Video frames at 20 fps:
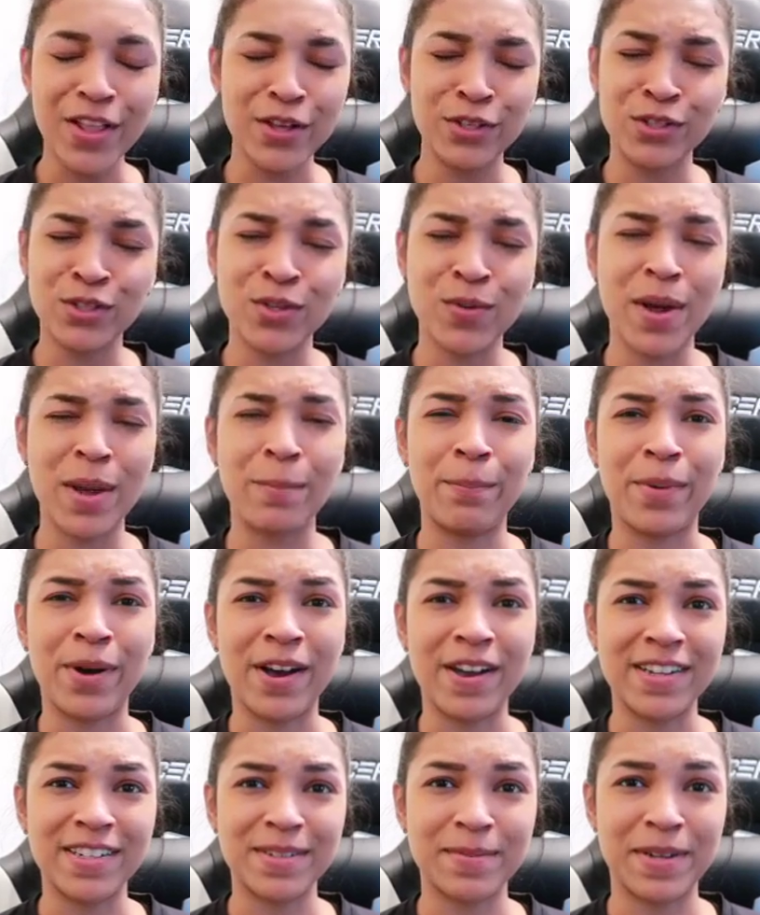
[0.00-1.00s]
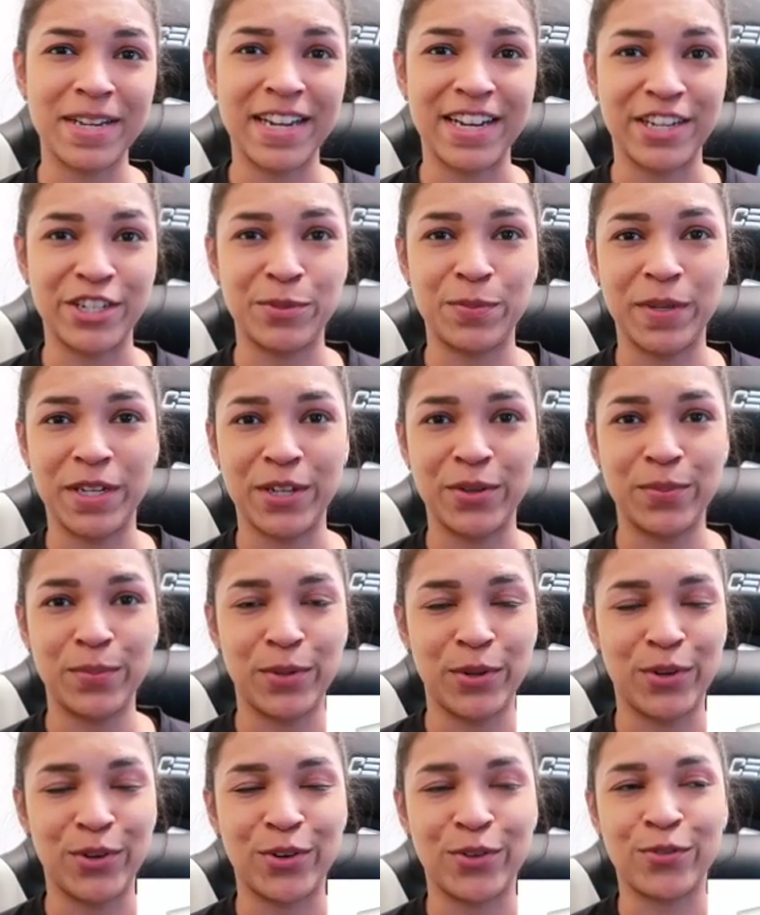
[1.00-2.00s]
So I bought my HP
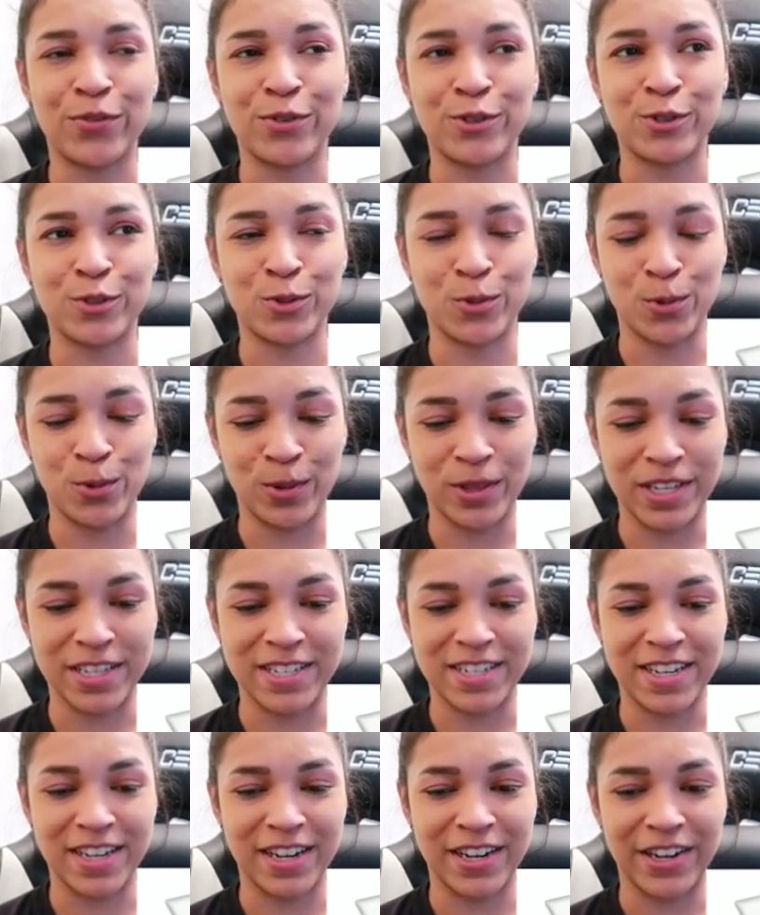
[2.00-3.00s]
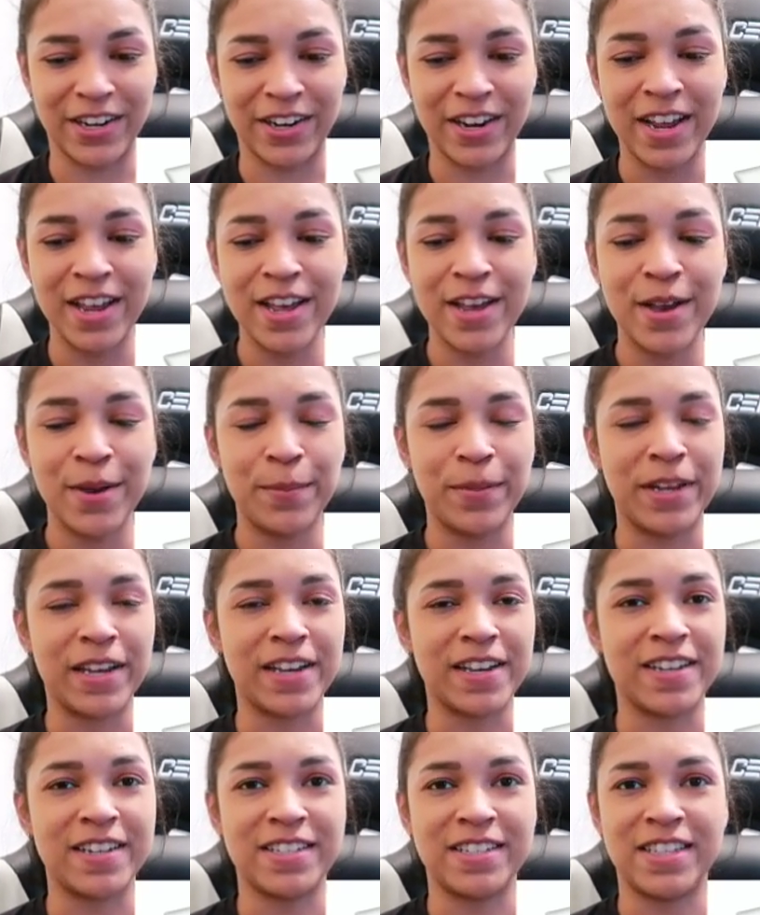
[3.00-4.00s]
computer for school this year
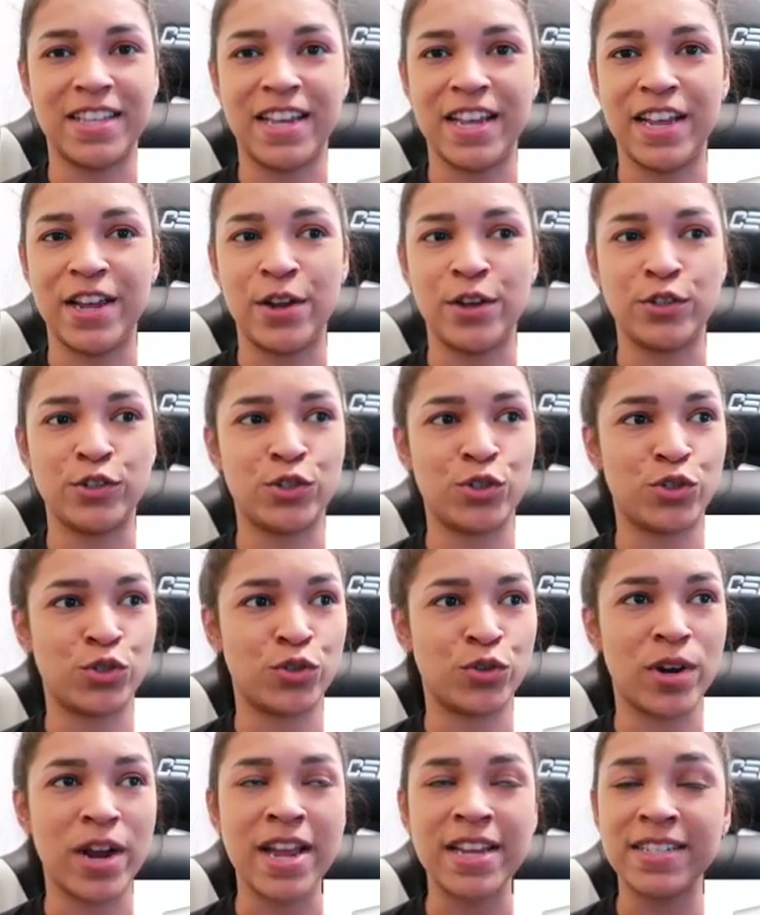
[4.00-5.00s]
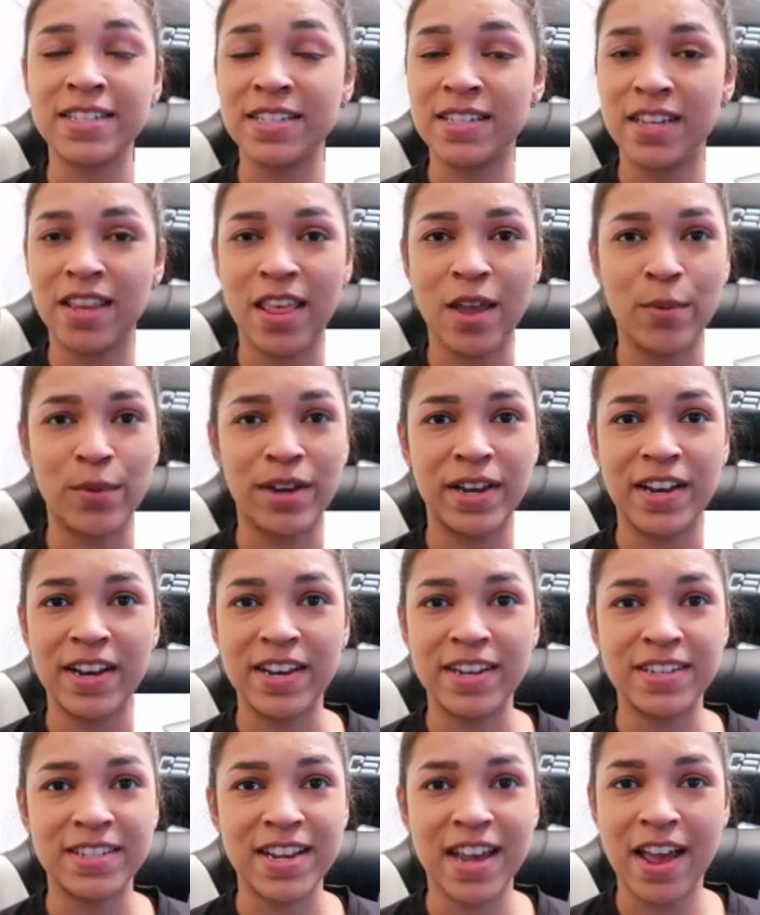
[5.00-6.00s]
because they stressed that we
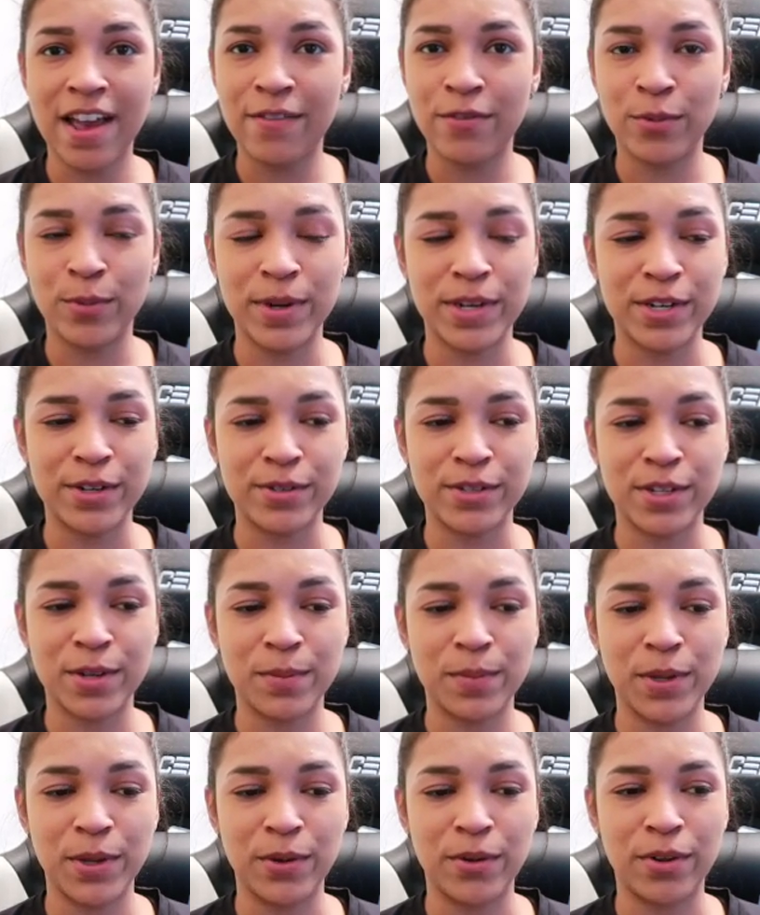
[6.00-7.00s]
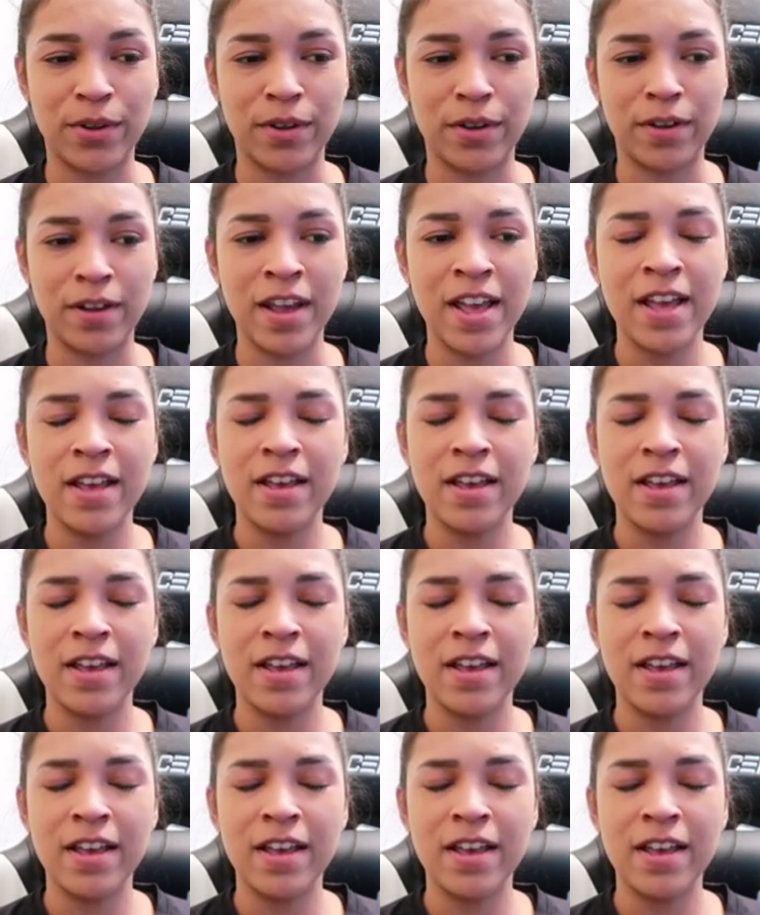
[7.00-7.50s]
needed to have a Windows computer,